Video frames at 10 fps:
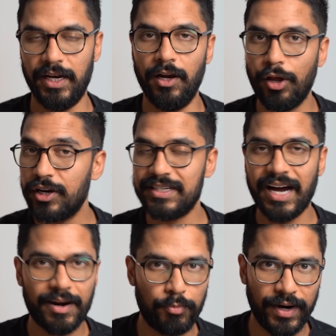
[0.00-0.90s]
and a lot of
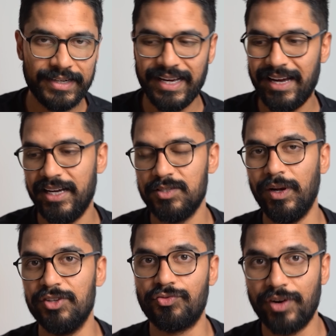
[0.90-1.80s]
data breakdown as
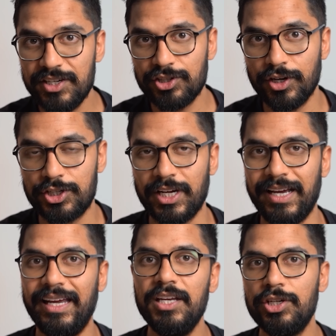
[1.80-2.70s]
well as research
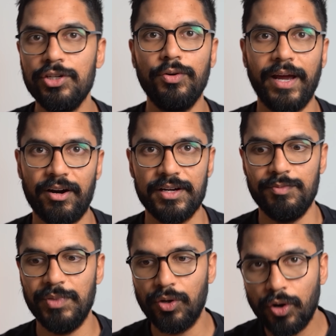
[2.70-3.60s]
into new areas
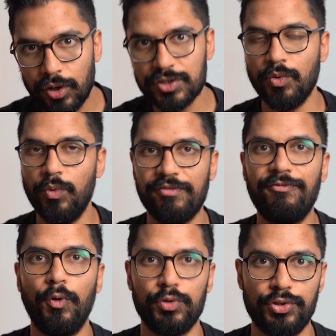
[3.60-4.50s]
because we're
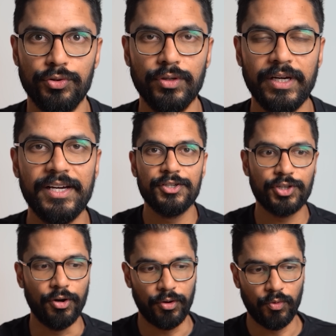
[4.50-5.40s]
forced to.
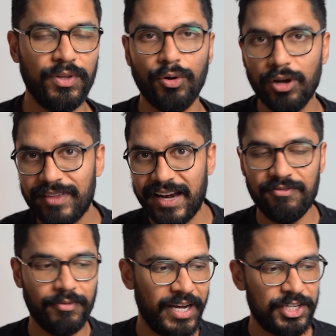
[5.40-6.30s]
So with all of that
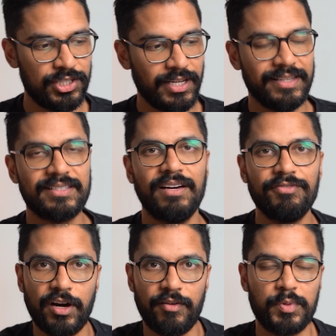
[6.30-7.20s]
information and the stuff
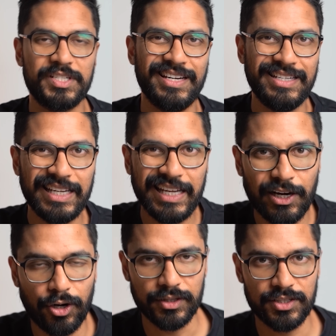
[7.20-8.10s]
that I've presented here
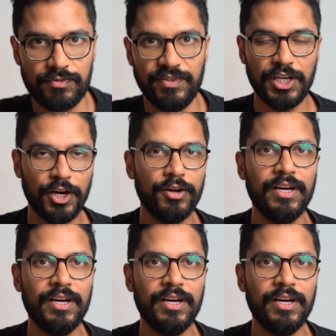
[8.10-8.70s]
on this video,